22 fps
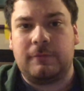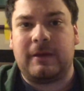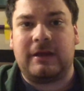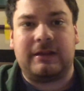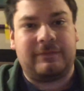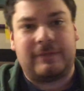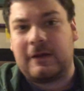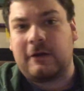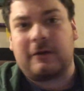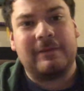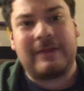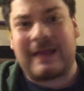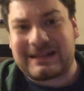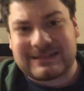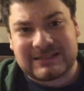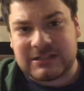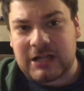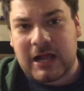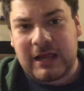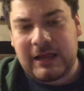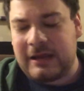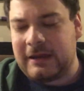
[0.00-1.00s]
but that's
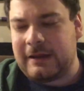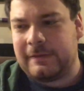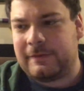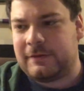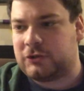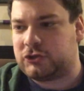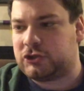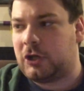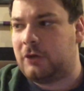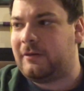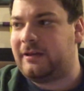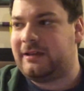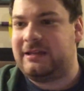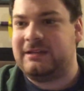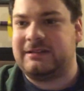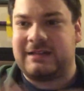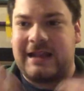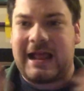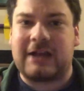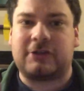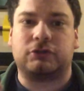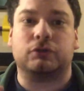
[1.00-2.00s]
not it in the show. Like, he's
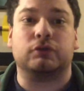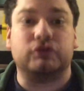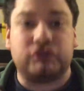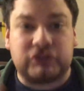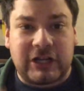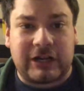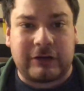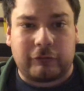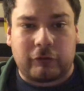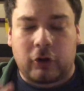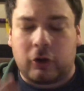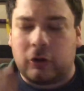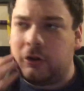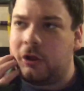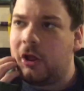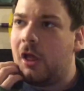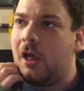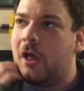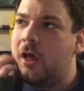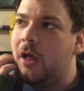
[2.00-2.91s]
an actual general.